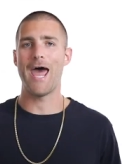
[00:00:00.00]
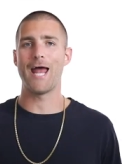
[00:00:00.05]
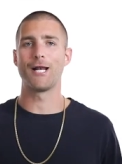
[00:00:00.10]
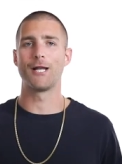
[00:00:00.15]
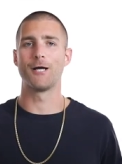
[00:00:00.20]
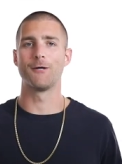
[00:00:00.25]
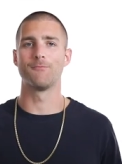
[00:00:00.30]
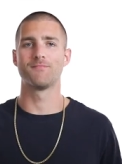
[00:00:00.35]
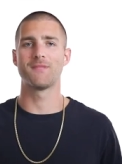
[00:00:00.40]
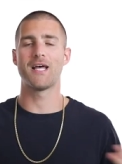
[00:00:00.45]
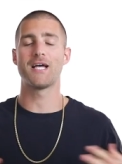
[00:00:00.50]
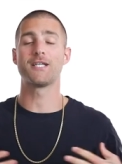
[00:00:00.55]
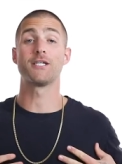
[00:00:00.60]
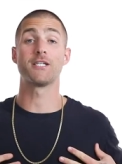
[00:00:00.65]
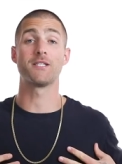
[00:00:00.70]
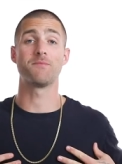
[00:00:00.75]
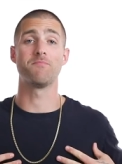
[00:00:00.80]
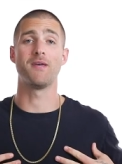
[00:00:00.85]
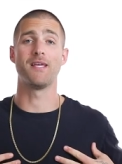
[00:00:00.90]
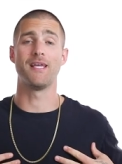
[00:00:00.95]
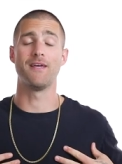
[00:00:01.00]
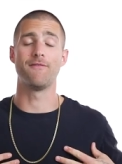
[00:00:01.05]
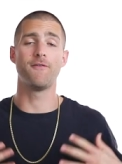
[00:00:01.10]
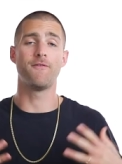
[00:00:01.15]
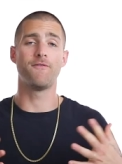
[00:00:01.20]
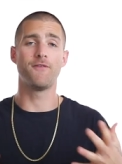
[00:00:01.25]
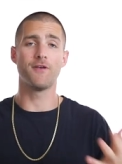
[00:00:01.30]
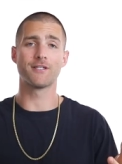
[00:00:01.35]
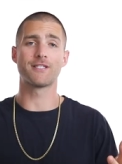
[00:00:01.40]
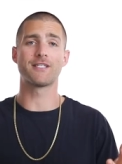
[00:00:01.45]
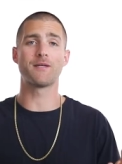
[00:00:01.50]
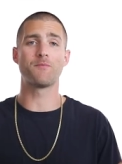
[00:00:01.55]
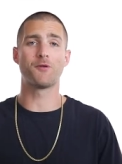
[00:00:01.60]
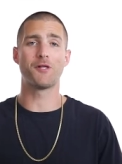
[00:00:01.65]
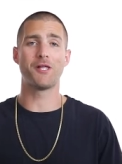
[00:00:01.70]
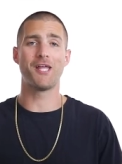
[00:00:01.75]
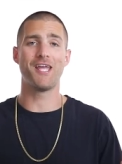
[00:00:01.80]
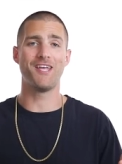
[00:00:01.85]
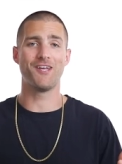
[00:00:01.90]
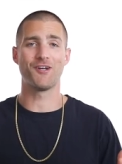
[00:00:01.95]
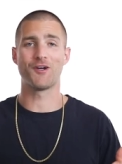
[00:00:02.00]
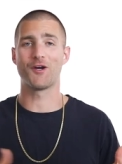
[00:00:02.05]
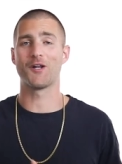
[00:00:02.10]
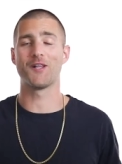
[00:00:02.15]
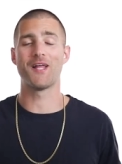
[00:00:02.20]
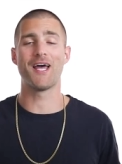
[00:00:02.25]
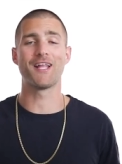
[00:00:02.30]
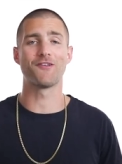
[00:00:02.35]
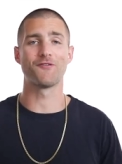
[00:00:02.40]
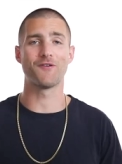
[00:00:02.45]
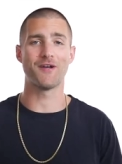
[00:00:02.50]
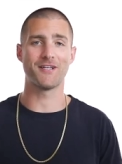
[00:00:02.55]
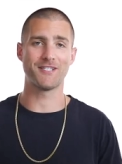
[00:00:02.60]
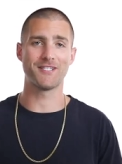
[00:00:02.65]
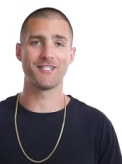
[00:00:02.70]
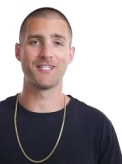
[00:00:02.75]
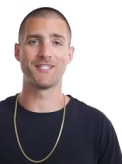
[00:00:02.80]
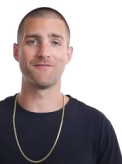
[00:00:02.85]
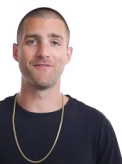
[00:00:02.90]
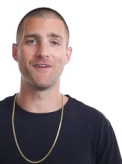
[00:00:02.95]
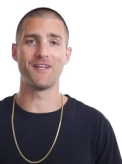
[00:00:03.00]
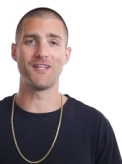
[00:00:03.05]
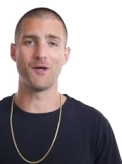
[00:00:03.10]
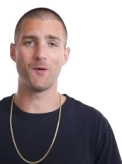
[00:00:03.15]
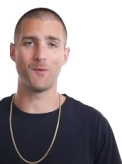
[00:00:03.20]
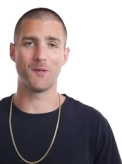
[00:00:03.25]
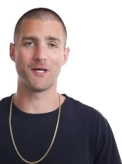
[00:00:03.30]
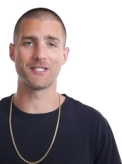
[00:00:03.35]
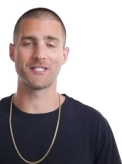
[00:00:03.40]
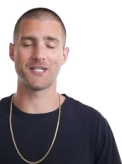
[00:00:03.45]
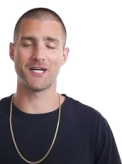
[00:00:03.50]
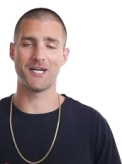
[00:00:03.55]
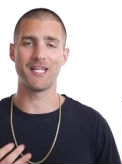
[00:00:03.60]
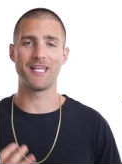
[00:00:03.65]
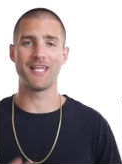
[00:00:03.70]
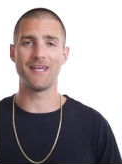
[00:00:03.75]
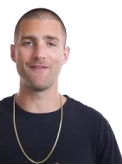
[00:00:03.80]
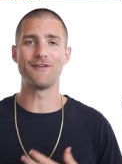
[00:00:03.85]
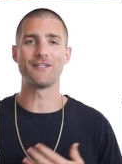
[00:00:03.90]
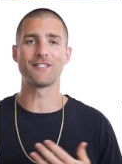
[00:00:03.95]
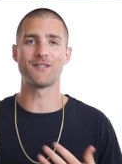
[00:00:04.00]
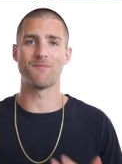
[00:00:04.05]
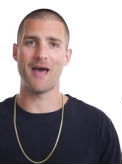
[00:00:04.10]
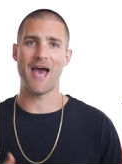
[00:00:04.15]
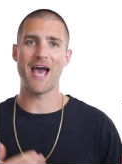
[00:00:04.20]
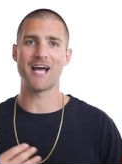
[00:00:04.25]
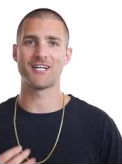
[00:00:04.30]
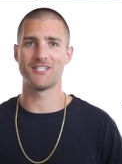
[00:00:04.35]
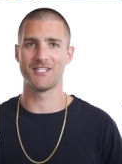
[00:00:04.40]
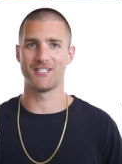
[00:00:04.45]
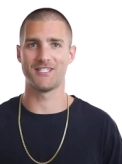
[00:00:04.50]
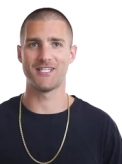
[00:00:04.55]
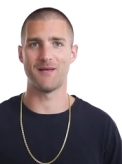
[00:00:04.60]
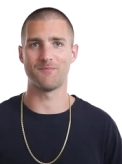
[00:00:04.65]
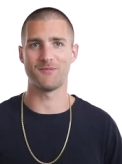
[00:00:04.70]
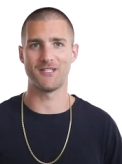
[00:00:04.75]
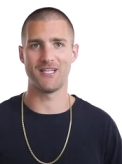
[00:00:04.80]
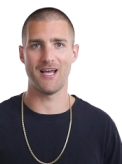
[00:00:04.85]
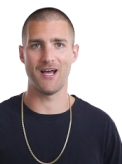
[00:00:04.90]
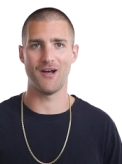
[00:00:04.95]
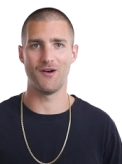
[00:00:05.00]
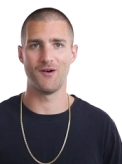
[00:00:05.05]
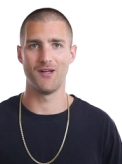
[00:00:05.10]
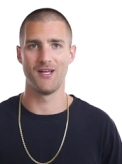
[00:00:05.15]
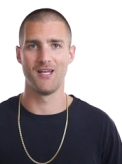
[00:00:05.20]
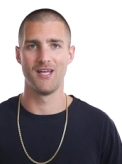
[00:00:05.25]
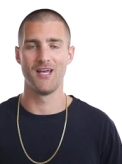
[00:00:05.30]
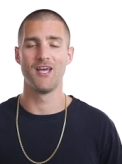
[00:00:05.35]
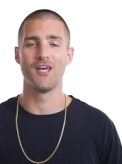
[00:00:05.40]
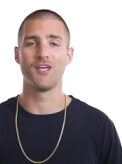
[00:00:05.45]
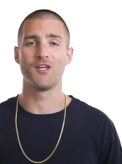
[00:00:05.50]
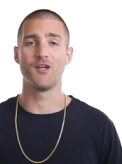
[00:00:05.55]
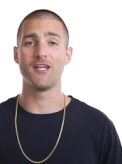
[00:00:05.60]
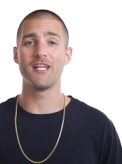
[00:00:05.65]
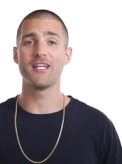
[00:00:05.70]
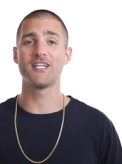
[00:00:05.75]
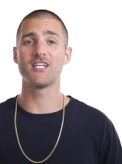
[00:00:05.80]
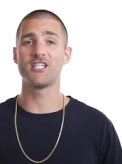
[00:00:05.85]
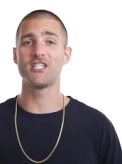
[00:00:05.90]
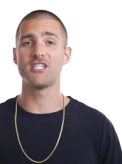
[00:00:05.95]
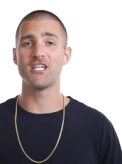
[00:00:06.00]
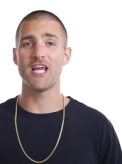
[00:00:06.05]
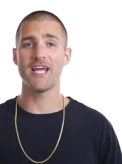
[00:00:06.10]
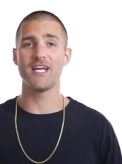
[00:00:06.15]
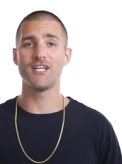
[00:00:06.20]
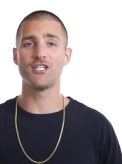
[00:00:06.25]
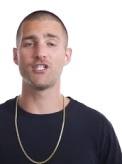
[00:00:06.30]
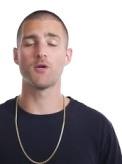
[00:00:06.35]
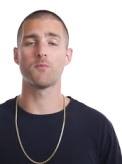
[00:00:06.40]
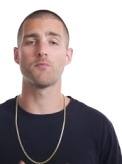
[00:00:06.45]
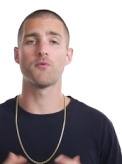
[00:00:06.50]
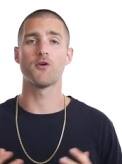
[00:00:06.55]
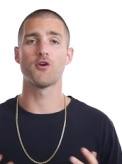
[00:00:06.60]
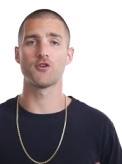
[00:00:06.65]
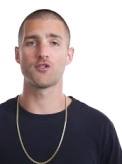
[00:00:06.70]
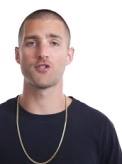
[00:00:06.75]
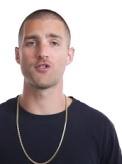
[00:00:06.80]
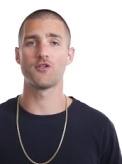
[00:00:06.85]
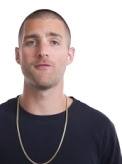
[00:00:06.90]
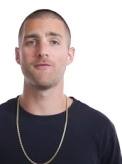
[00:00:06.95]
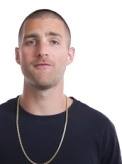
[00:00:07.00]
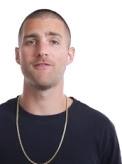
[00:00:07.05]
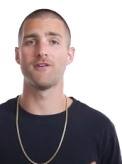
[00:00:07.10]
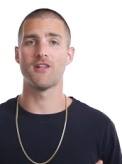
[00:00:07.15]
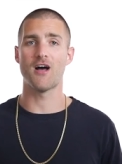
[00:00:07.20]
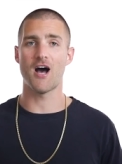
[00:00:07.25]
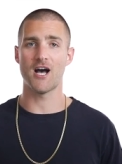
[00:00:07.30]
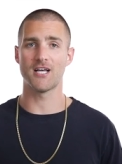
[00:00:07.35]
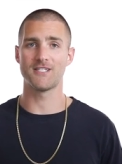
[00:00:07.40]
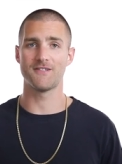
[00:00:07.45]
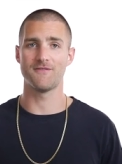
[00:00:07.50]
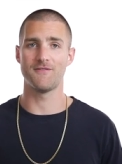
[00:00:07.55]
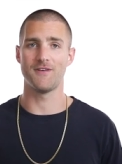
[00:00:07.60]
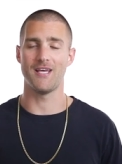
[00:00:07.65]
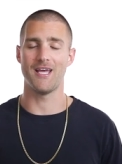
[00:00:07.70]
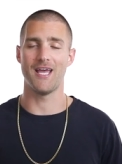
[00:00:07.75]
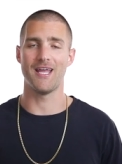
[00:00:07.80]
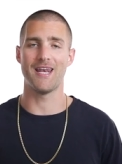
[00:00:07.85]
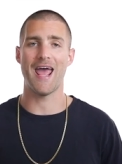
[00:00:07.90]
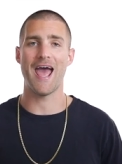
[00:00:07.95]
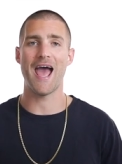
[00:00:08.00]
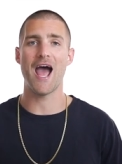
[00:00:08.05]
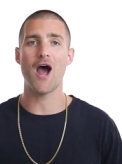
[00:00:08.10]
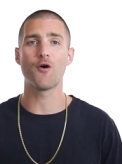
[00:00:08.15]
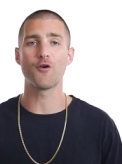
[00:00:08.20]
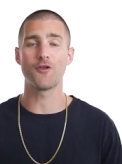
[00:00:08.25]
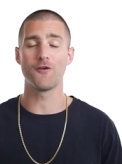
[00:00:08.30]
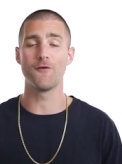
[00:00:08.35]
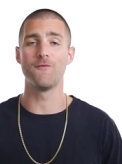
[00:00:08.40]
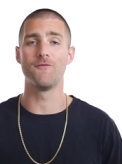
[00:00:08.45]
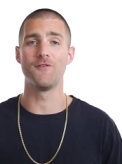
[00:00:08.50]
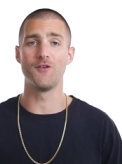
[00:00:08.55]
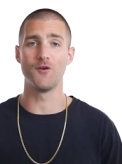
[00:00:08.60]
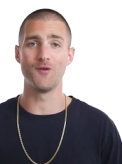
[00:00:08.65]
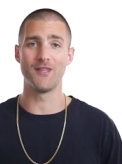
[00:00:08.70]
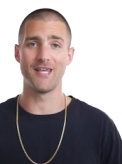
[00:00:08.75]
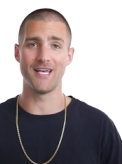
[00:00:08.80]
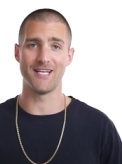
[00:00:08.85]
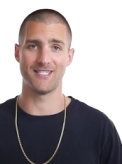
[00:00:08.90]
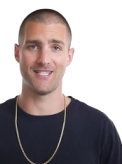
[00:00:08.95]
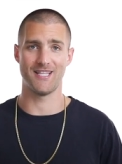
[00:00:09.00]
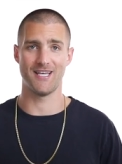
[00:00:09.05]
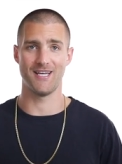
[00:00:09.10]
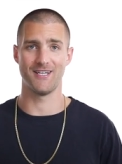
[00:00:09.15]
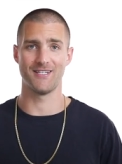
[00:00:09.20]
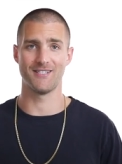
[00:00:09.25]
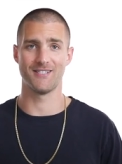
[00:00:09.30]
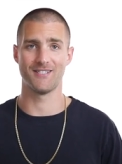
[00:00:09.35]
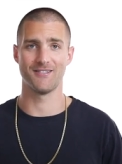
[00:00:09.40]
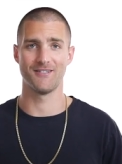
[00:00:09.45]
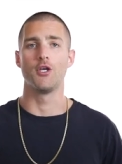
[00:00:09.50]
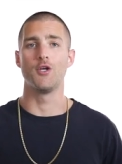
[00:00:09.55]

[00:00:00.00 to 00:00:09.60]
I don't know, that's just me. If you feel similarly, you're gonna like the rest of this video because I'm gonna give you some action steps now. You need to change your personal philosophy and how you view these things.